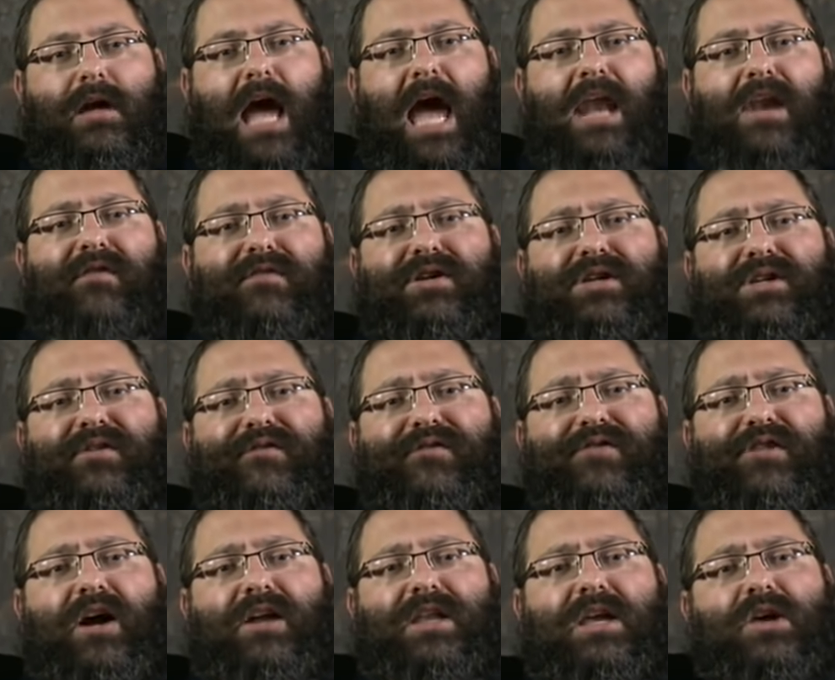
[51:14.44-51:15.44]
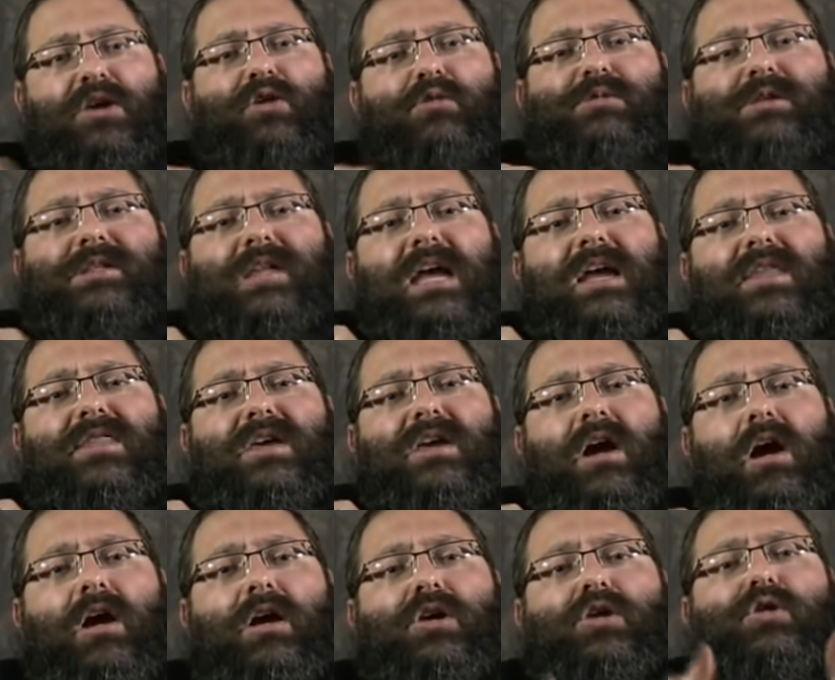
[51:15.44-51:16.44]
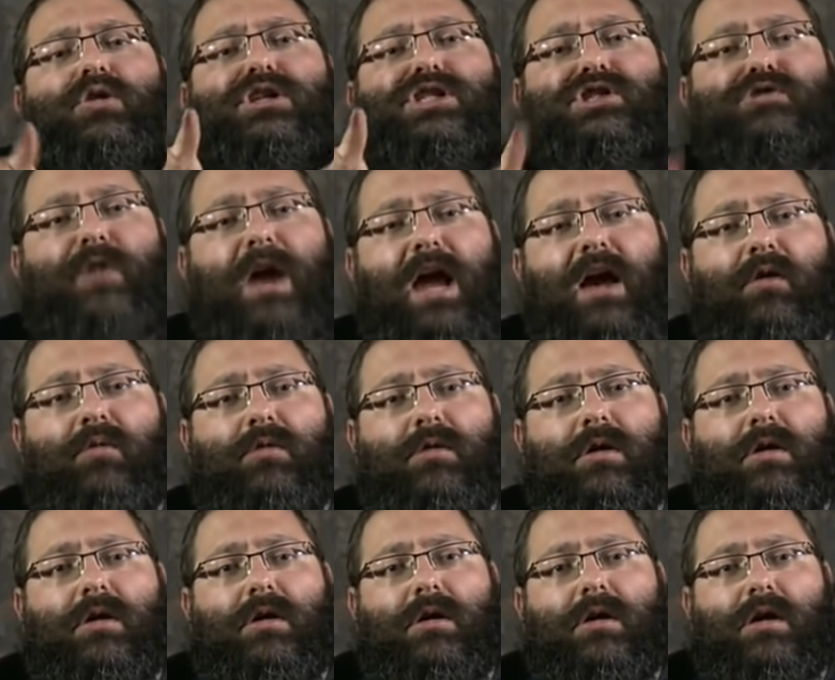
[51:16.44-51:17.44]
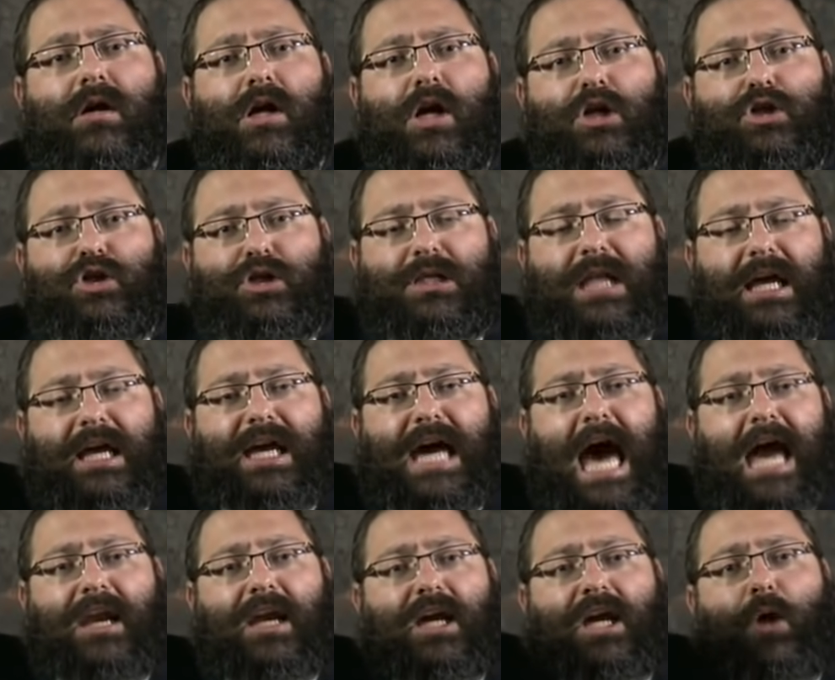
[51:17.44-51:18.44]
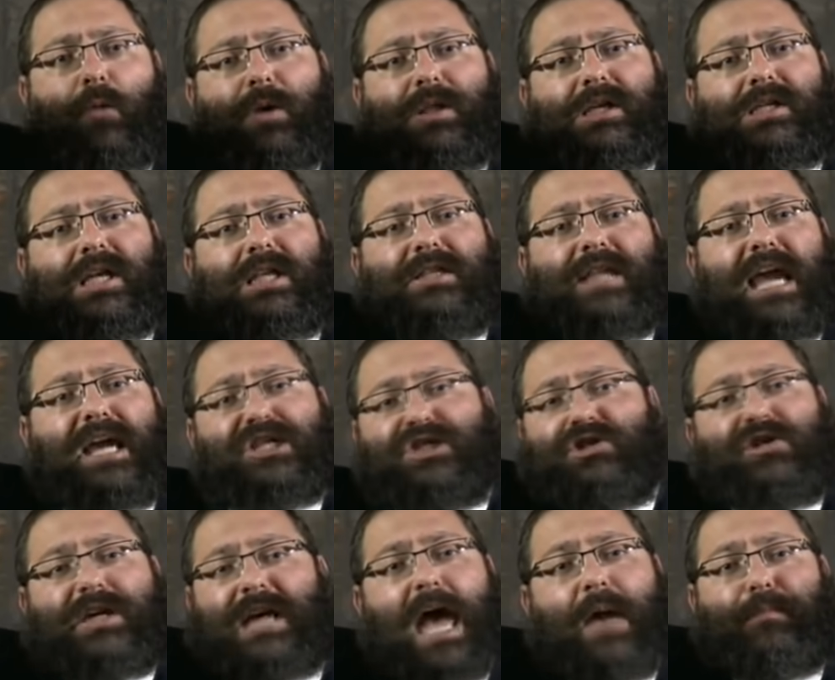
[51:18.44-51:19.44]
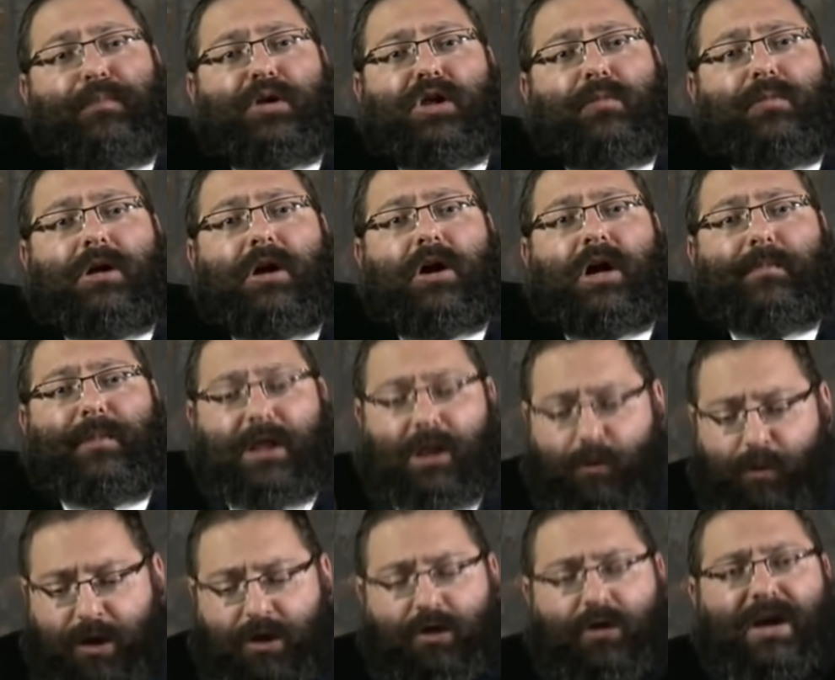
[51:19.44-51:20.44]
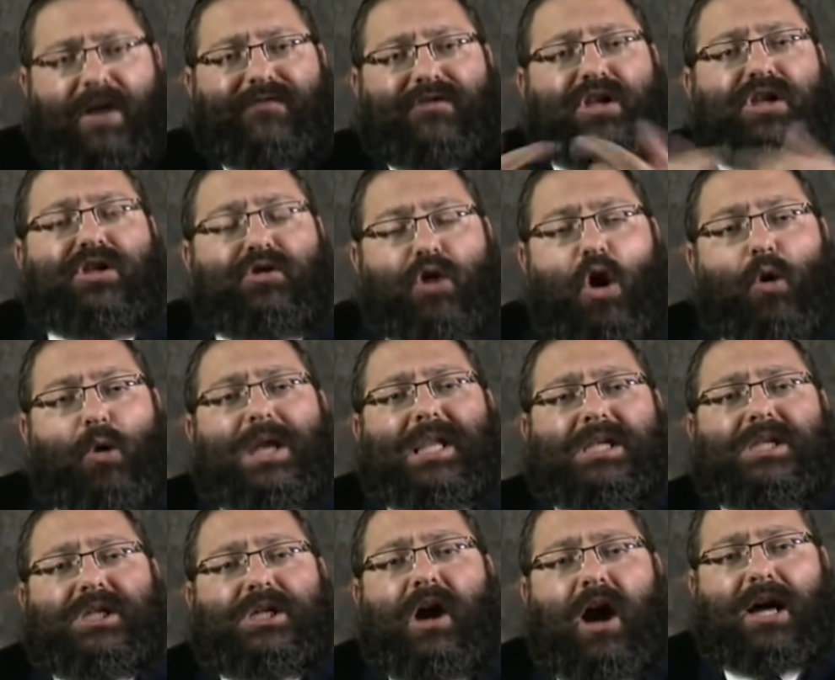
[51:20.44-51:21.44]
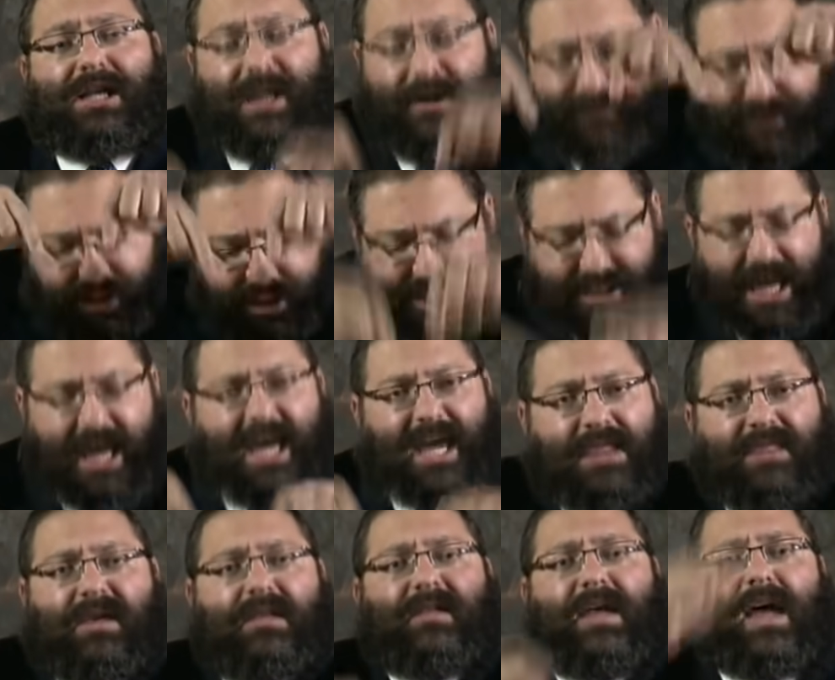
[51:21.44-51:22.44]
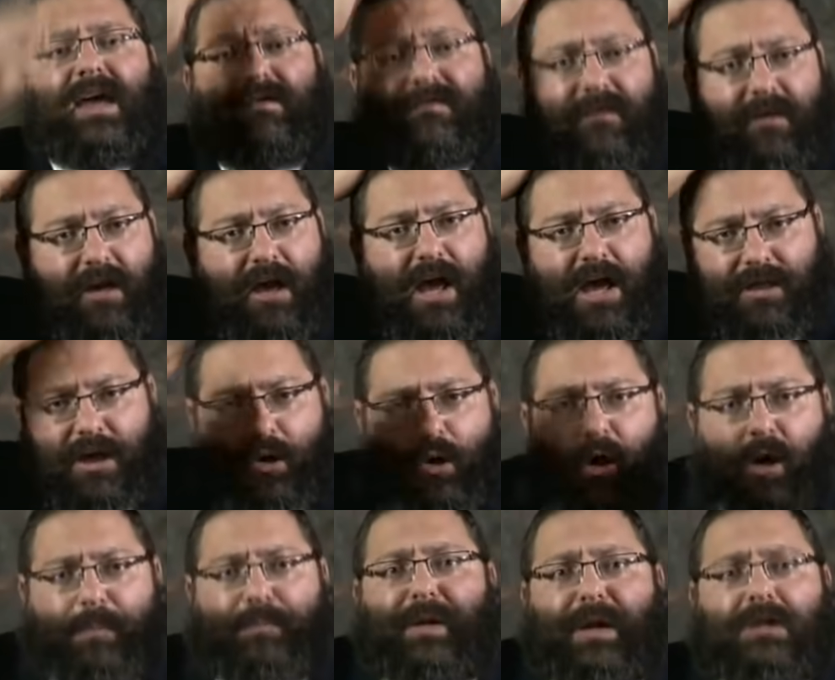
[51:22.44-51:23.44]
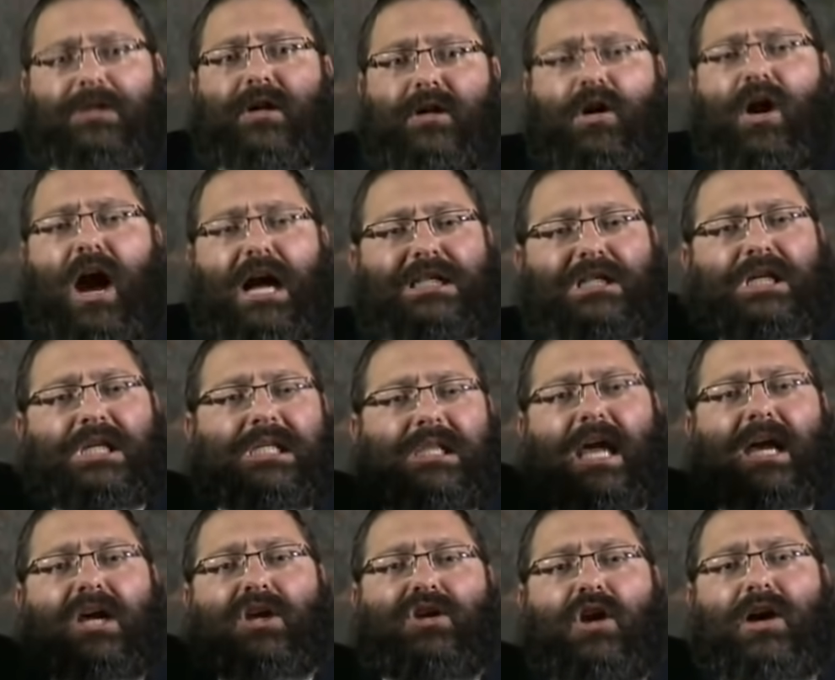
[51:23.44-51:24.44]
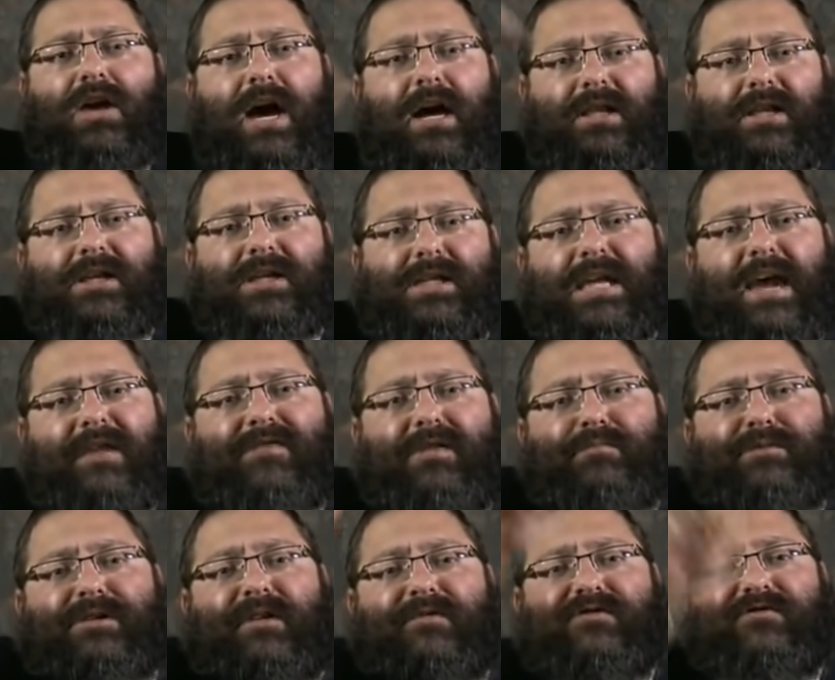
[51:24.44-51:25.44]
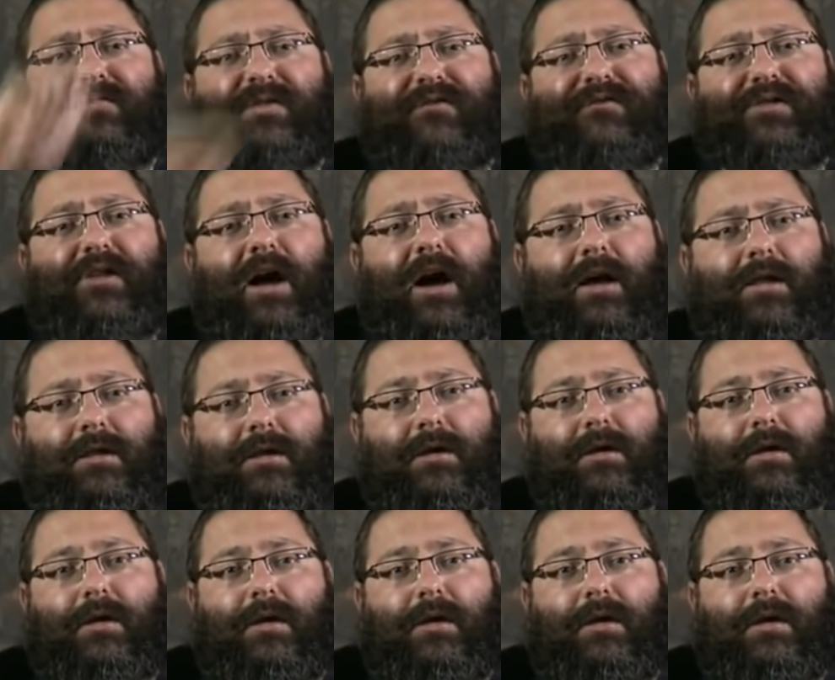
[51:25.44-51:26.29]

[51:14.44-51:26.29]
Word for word: And if there's a flood and you don't stay in the ark, you can drown. Just like Hanukkah, when there's a danger, you can't put the menorah by the window. You have to go inside. You have to stay in the teva. They all built an ark just like Noach to save themselves from the flood.